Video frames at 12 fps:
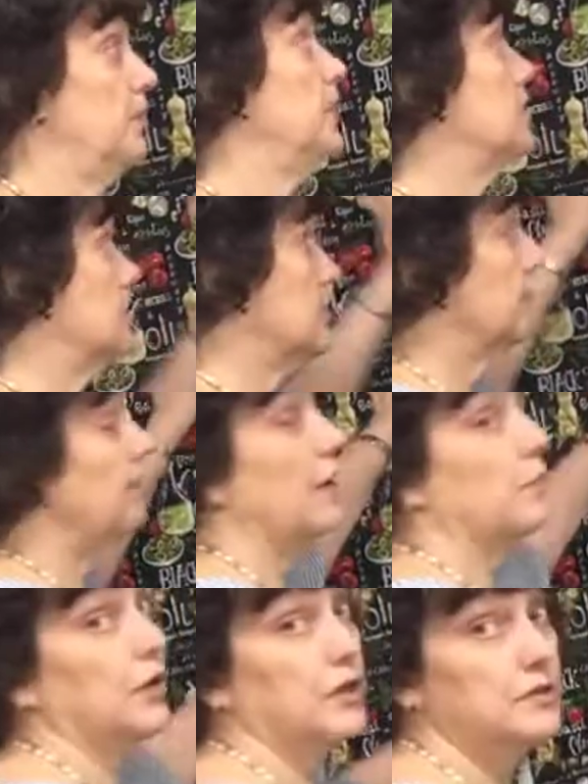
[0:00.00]
pieces of
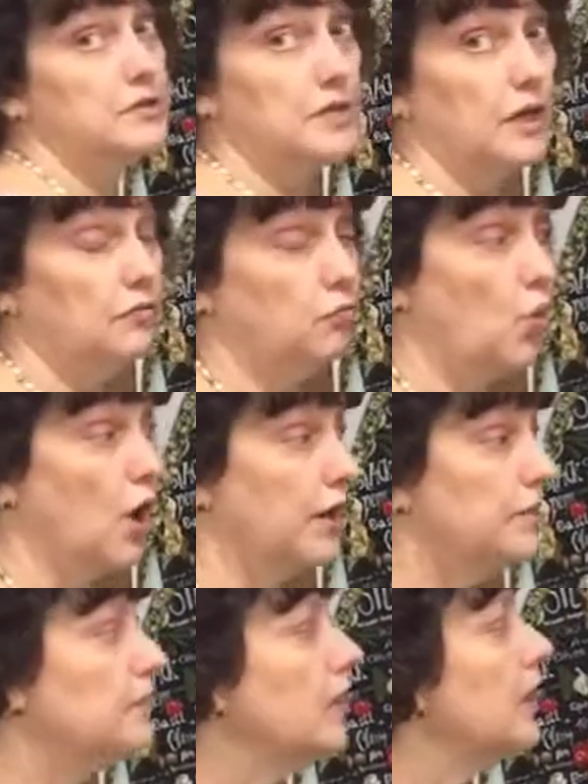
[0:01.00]
fabric instead of one.